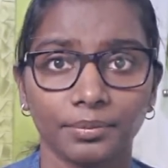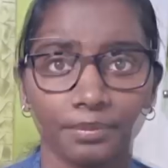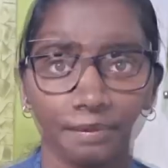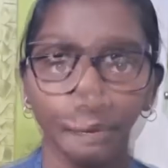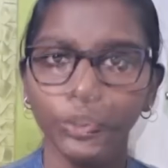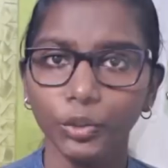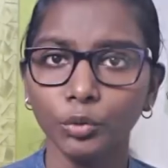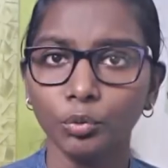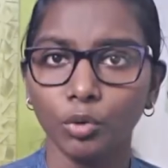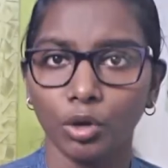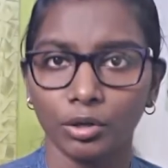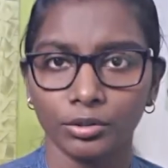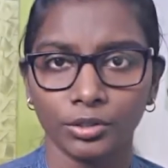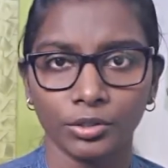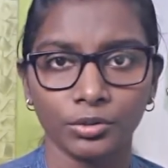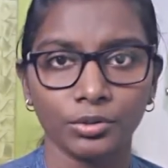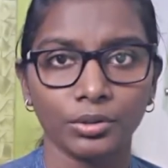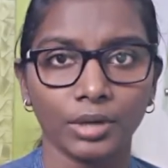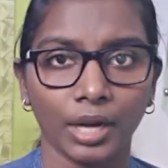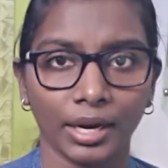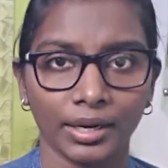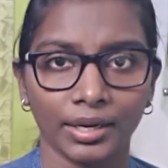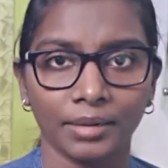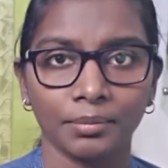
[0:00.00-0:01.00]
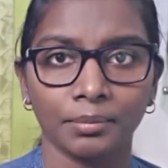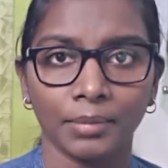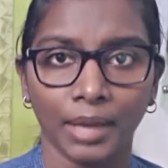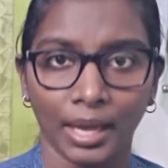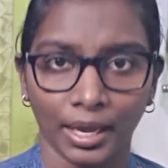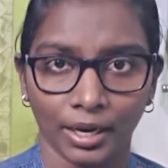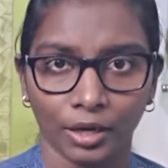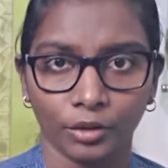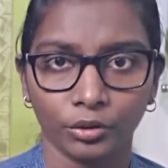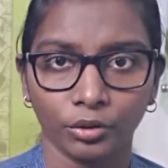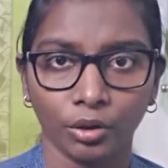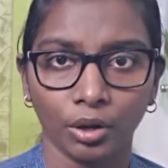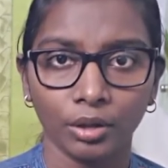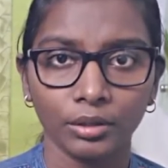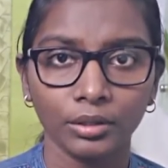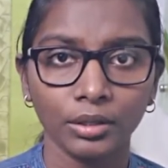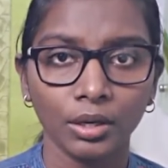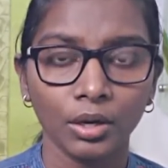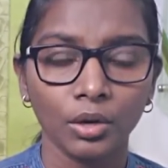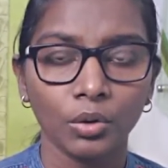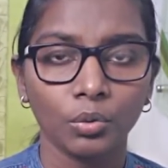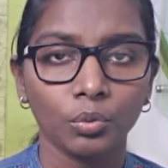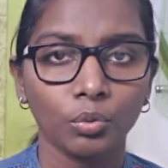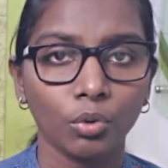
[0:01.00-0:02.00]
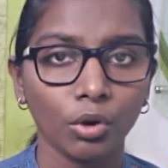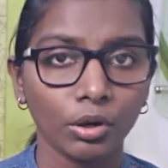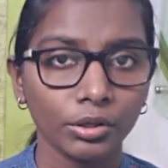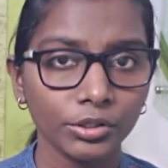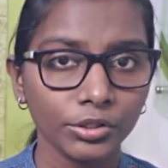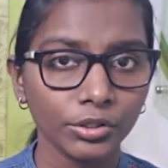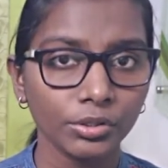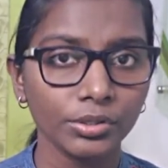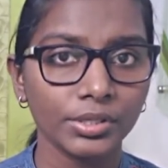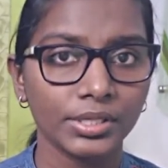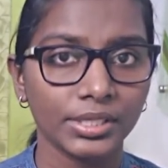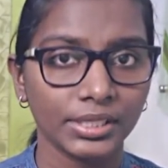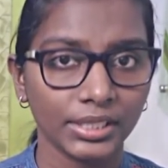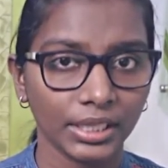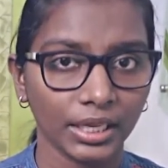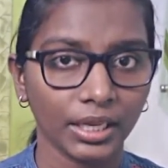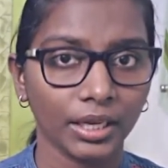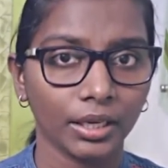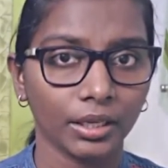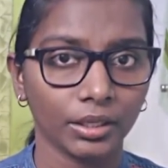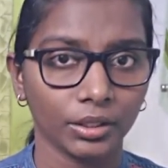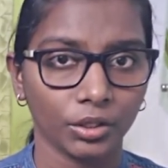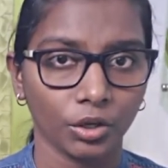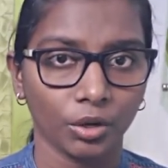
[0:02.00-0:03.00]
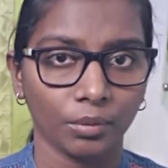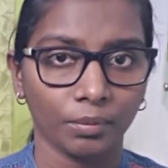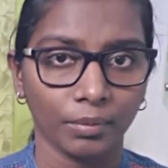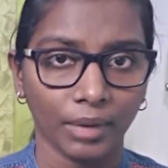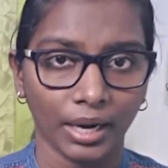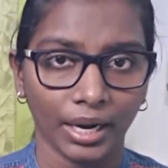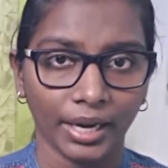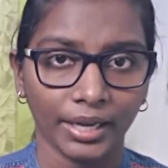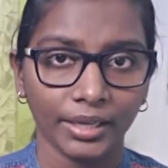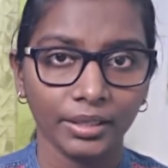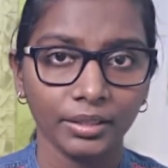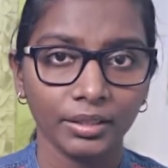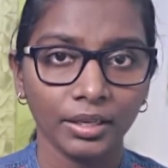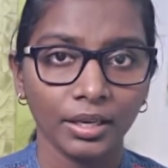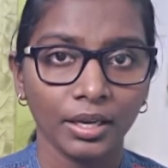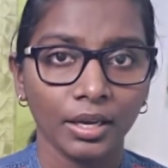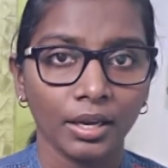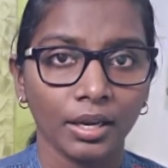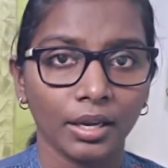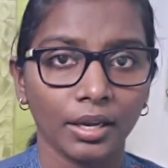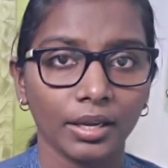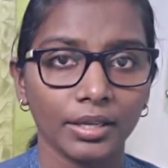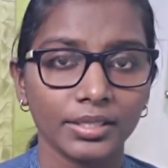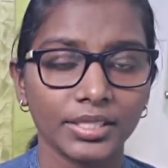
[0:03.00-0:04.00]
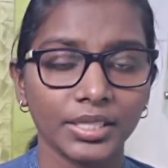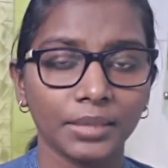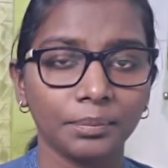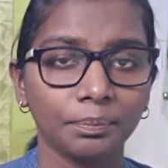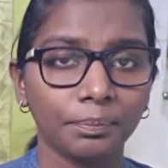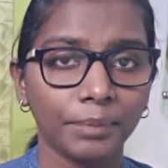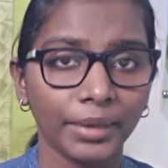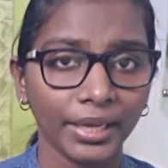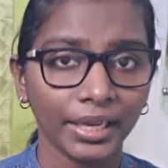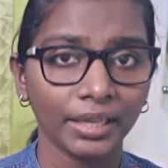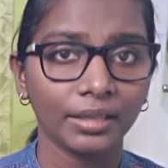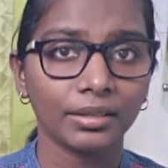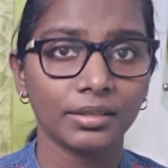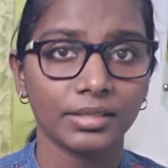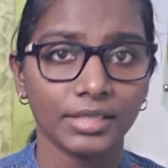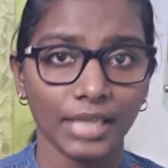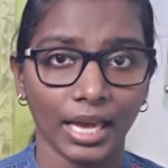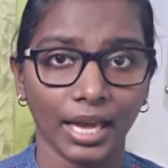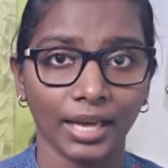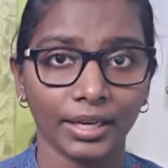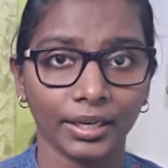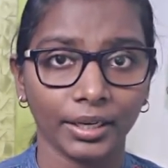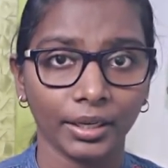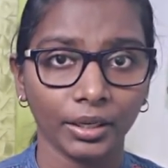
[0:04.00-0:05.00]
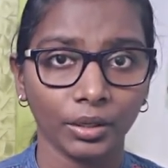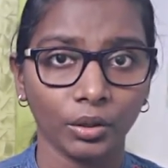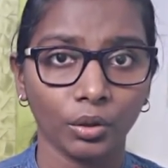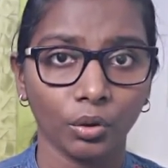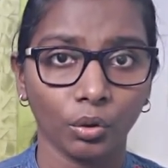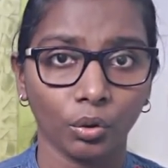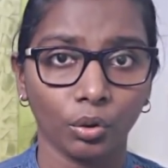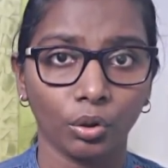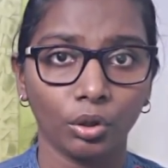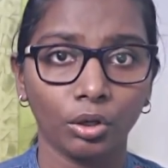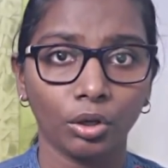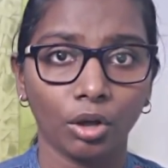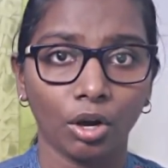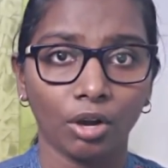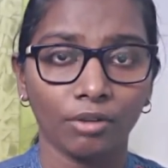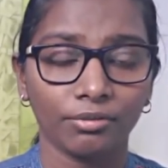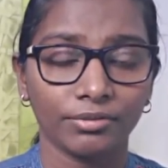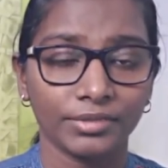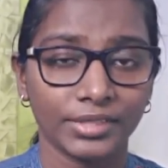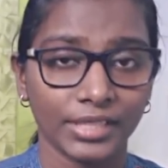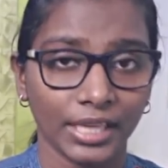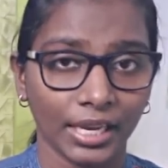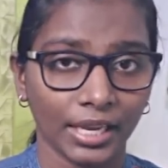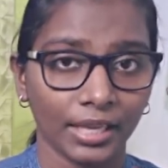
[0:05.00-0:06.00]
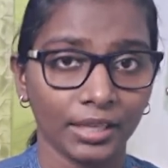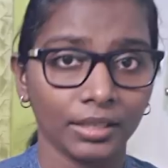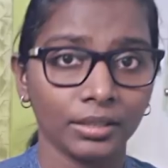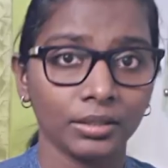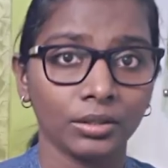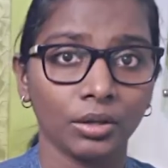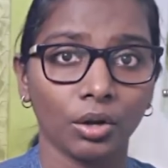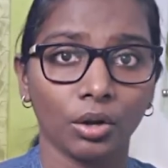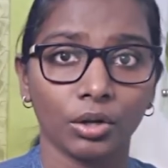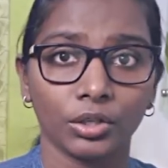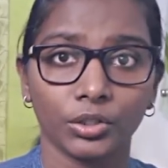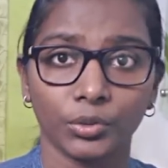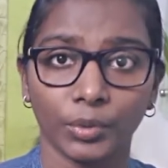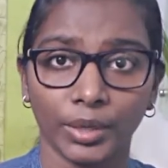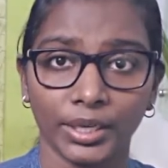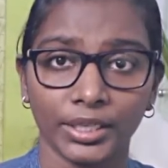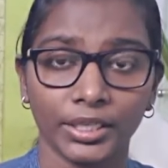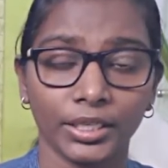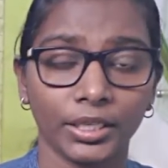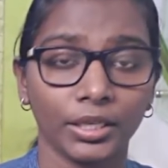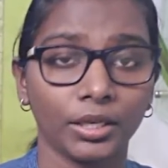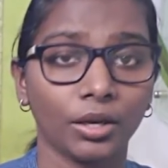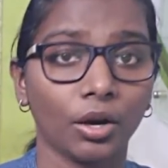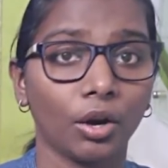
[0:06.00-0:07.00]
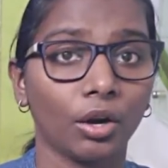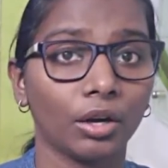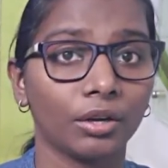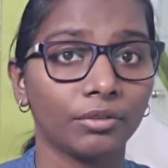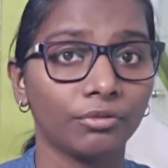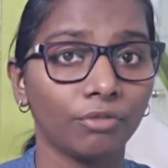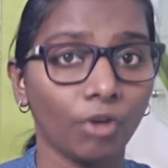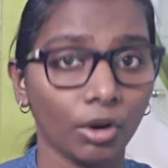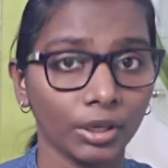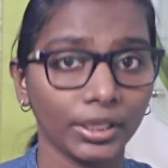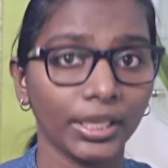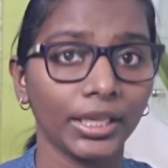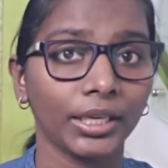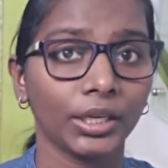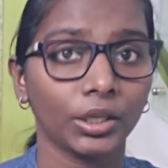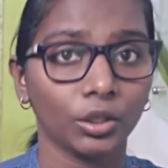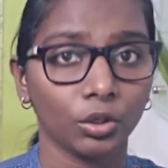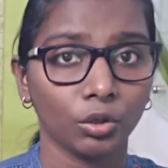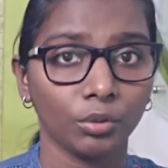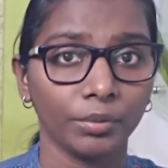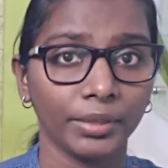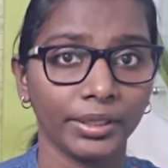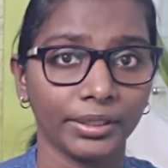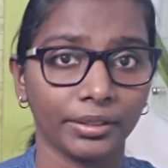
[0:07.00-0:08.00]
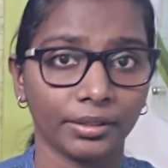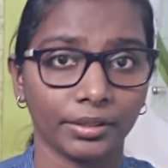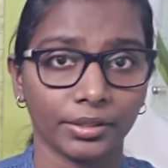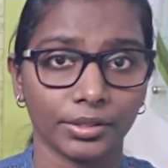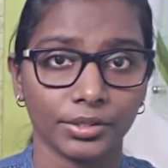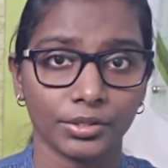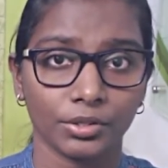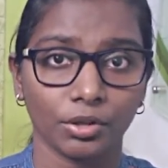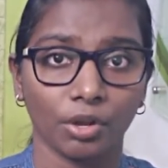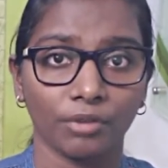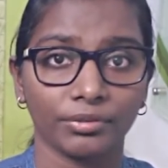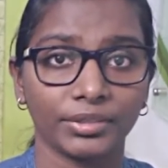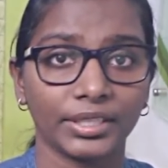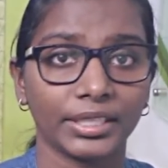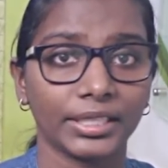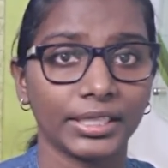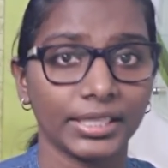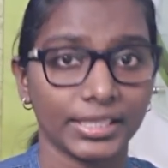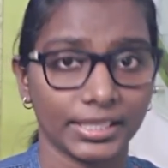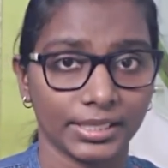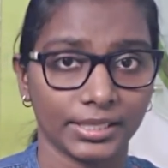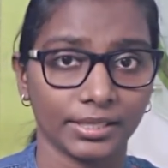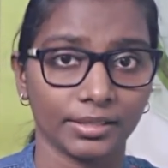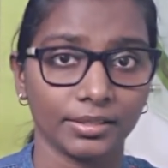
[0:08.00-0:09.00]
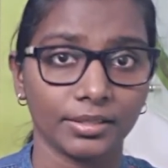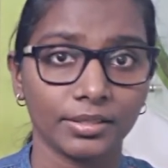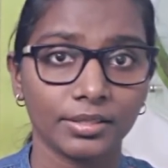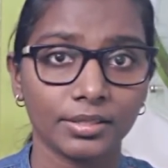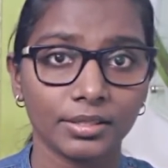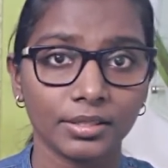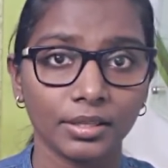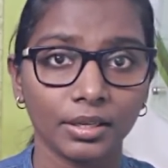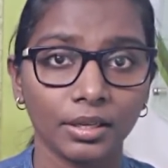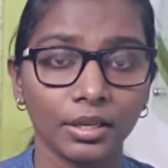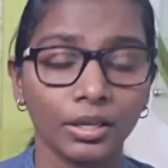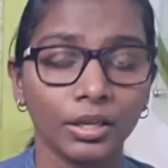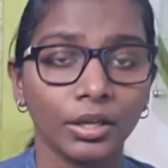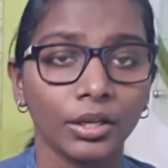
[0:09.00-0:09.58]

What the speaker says: When you wanted to run a marathon, what you see in your mind is the big daring goal of 10 or 20 or 40 kilometers of the distance.